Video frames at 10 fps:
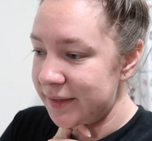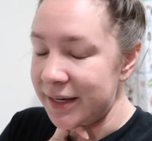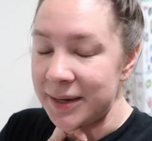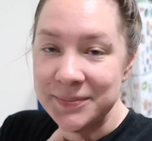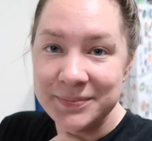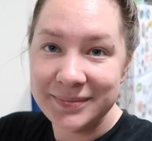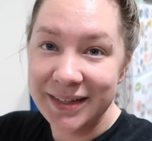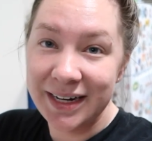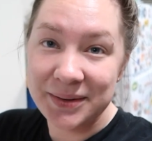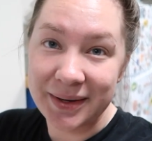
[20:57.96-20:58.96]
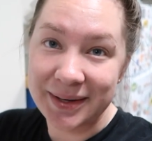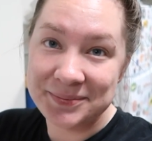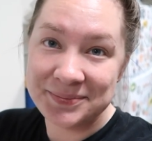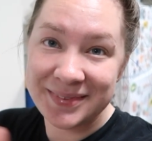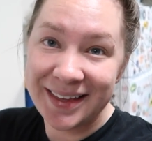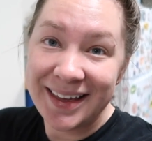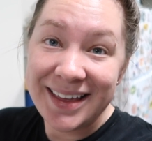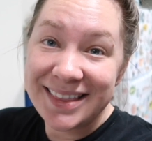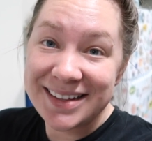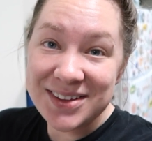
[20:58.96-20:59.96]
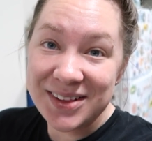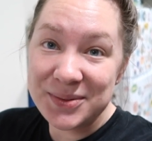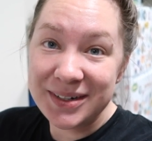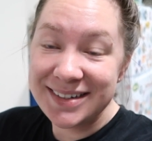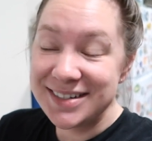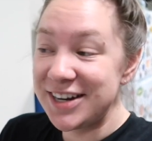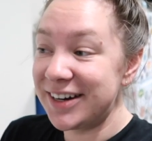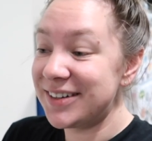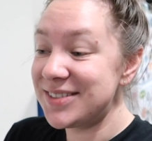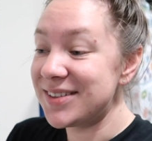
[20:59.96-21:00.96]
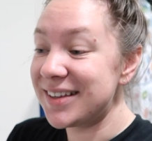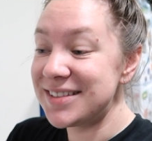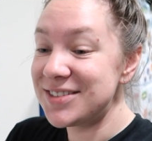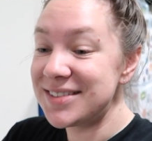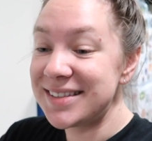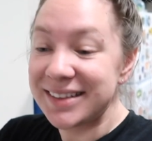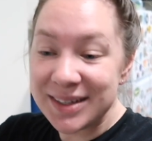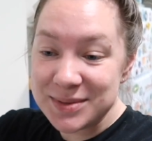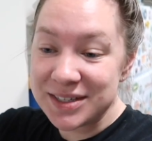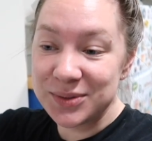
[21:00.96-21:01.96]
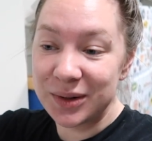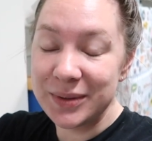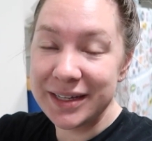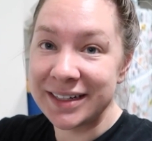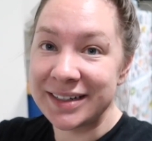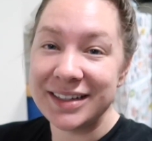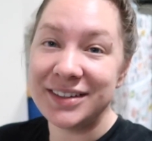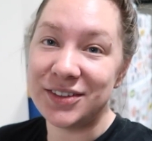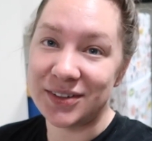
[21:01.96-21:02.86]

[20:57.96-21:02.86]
yeah. Anyway, that's all I wanted to share. So that's just a glimpse into our weekend.